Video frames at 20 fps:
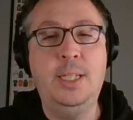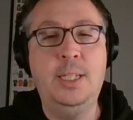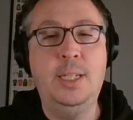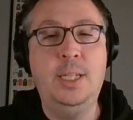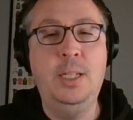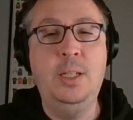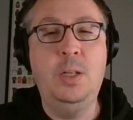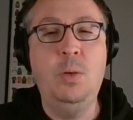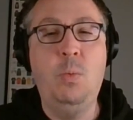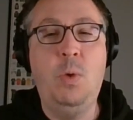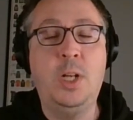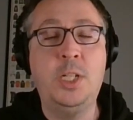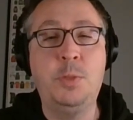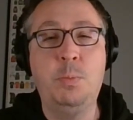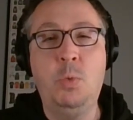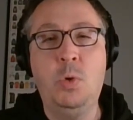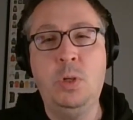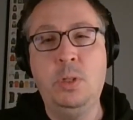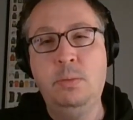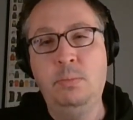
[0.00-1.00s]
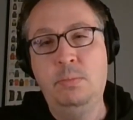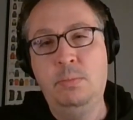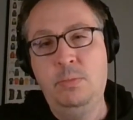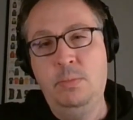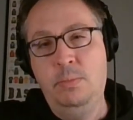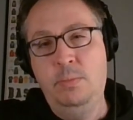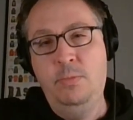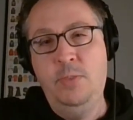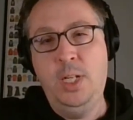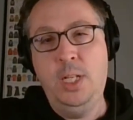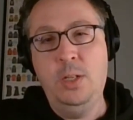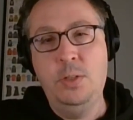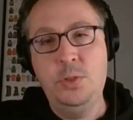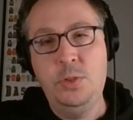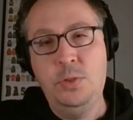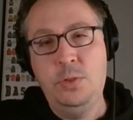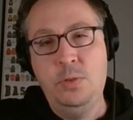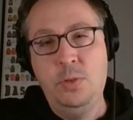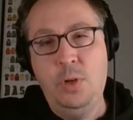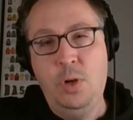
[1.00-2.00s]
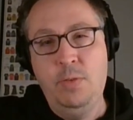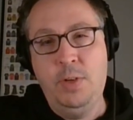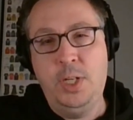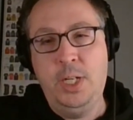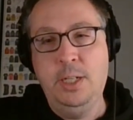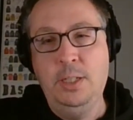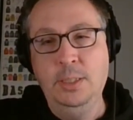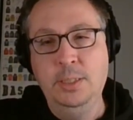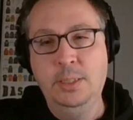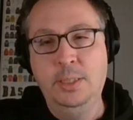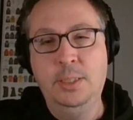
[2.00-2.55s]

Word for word: and you can watch more videos over here.